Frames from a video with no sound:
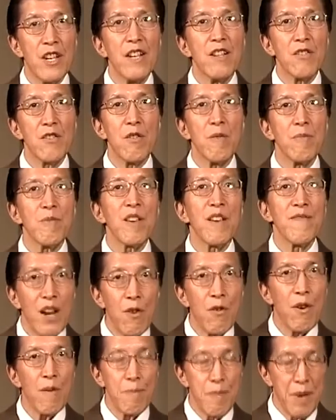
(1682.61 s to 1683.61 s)
in terms of
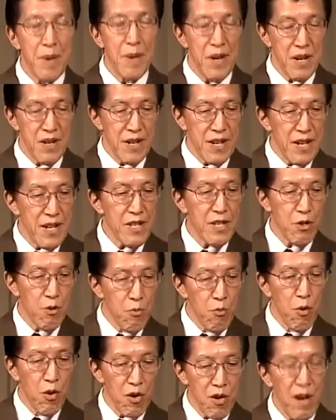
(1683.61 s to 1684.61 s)
their ability to
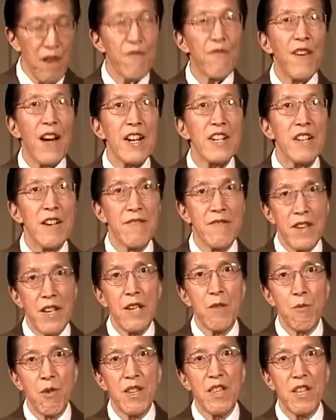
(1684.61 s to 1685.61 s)
work effectively
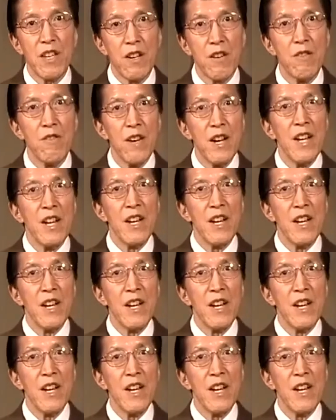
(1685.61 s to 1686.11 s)
with you